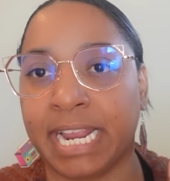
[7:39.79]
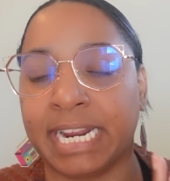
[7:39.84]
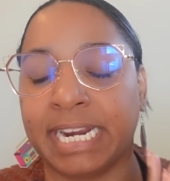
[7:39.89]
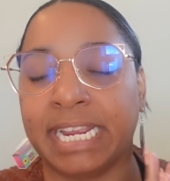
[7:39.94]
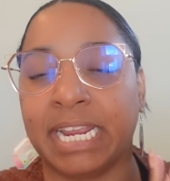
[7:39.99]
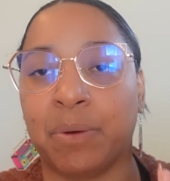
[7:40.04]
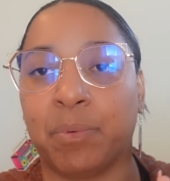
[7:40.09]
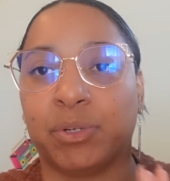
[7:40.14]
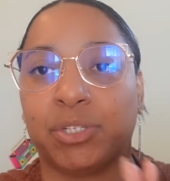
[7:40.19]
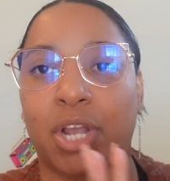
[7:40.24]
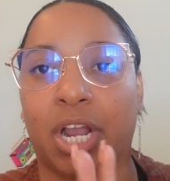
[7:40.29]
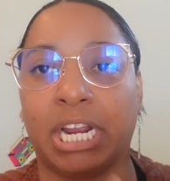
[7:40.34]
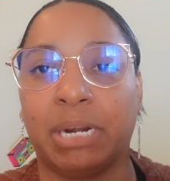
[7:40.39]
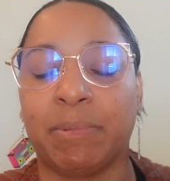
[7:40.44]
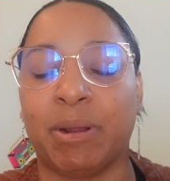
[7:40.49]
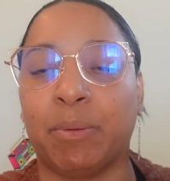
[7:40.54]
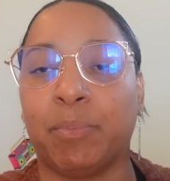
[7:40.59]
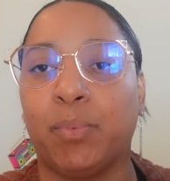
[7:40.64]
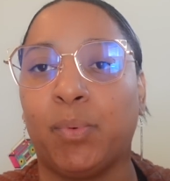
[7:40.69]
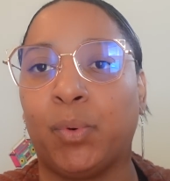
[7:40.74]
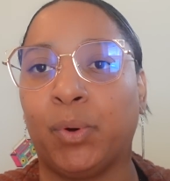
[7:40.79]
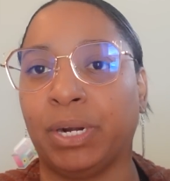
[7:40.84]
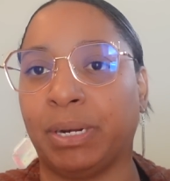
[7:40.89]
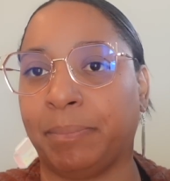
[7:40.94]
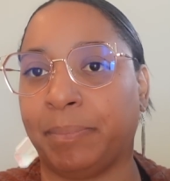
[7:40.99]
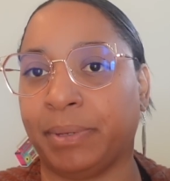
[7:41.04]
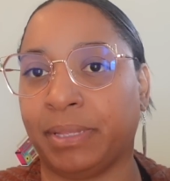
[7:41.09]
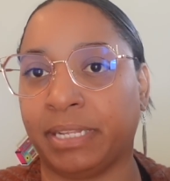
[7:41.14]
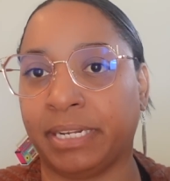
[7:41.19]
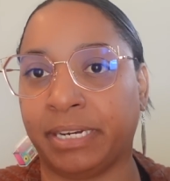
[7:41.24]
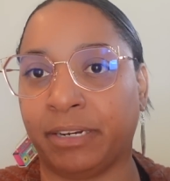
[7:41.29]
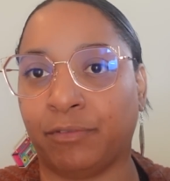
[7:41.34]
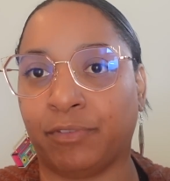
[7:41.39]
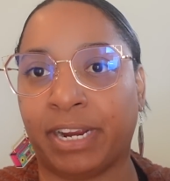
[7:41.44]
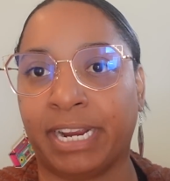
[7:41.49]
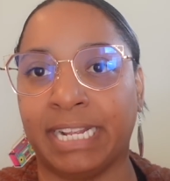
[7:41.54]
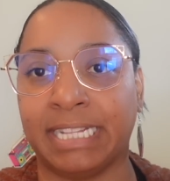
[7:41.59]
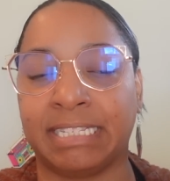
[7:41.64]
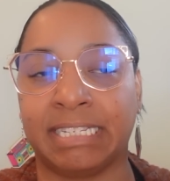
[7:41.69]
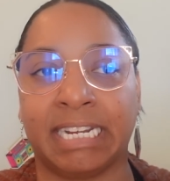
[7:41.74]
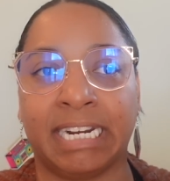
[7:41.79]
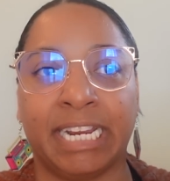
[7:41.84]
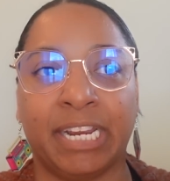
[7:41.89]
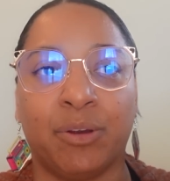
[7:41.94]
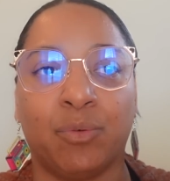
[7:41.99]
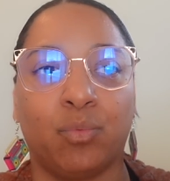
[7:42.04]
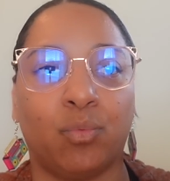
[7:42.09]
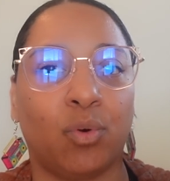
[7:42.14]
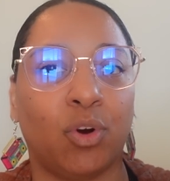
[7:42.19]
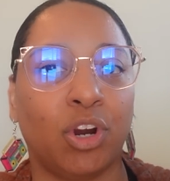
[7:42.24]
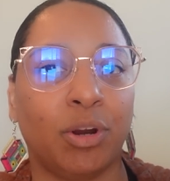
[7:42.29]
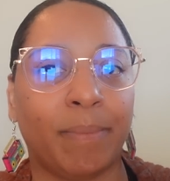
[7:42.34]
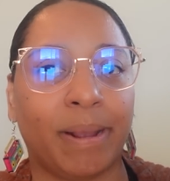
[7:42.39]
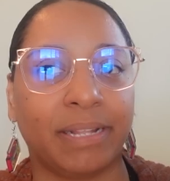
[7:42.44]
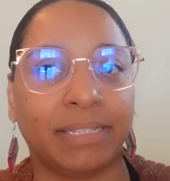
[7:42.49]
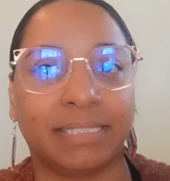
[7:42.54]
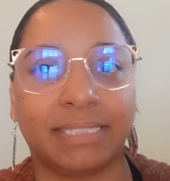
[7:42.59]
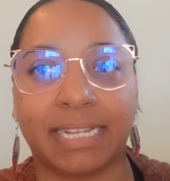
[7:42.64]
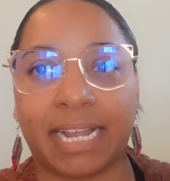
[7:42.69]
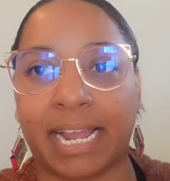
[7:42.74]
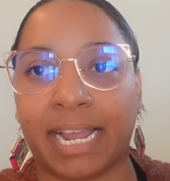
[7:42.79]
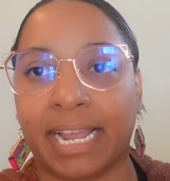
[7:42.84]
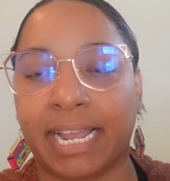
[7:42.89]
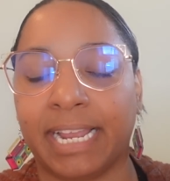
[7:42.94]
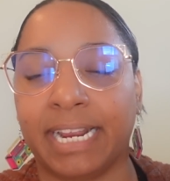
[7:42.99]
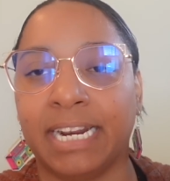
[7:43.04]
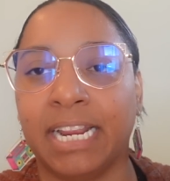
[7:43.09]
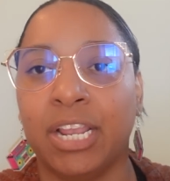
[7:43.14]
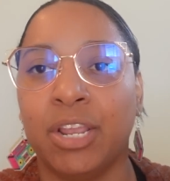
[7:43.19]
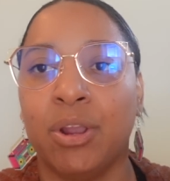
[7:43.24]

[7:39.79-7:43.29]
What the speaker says: And again, we're talking about portability, right? It's going to get warm outside.